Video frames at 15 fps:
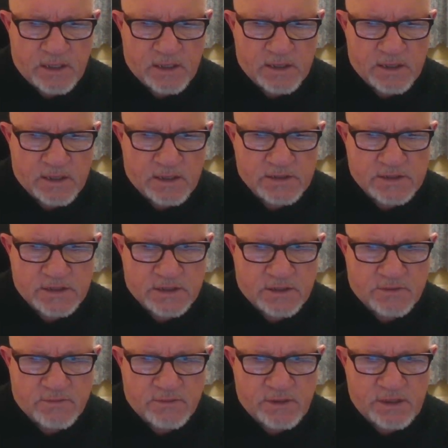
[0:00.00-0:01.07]
knight
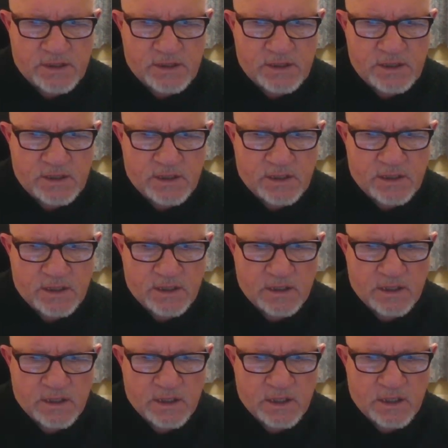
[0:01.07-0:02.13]
c3,
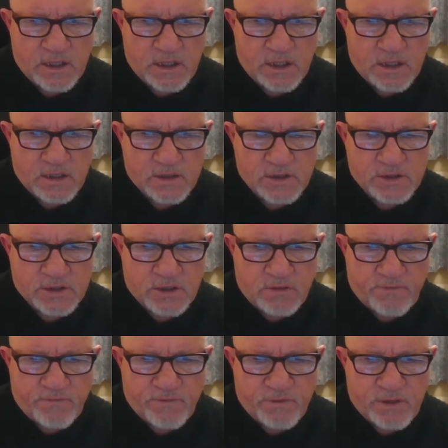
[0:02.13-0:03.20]
just go
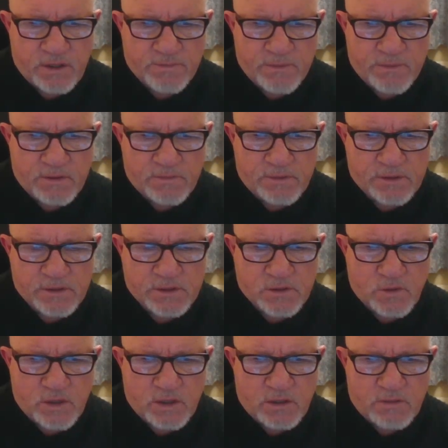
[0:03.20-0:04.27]
through these moves. There's
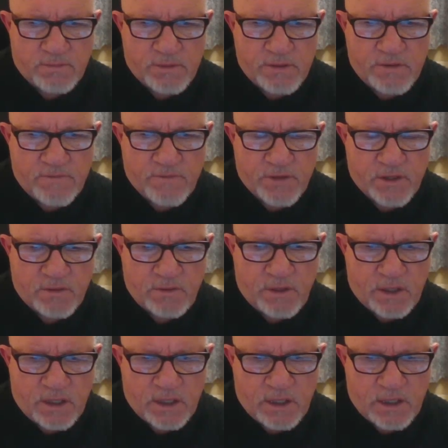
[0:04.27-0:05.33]
quite a lot of moves, so
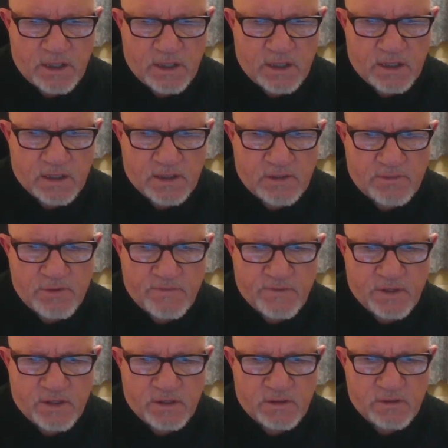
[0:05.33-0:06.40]
I'm going to move
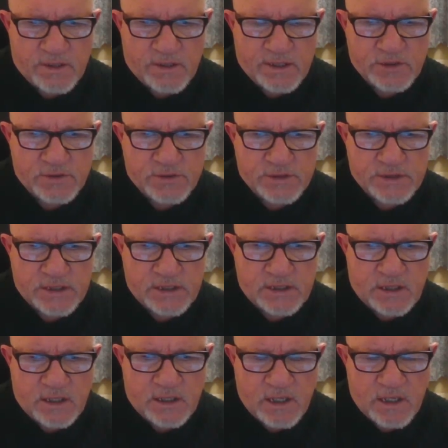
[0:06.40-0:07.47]
it along as you see.
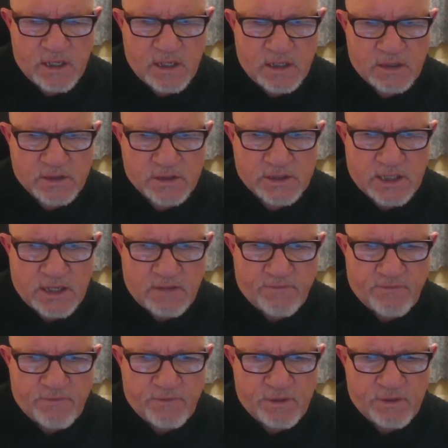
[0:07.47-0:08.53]
Just get
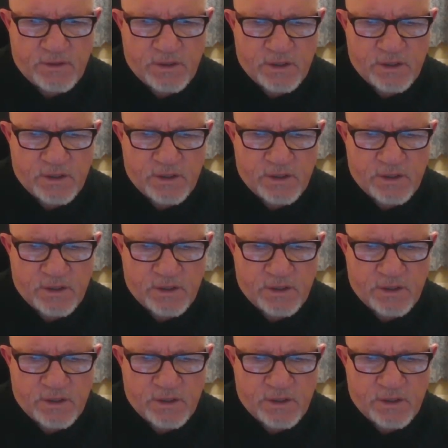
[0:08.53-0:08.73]
through the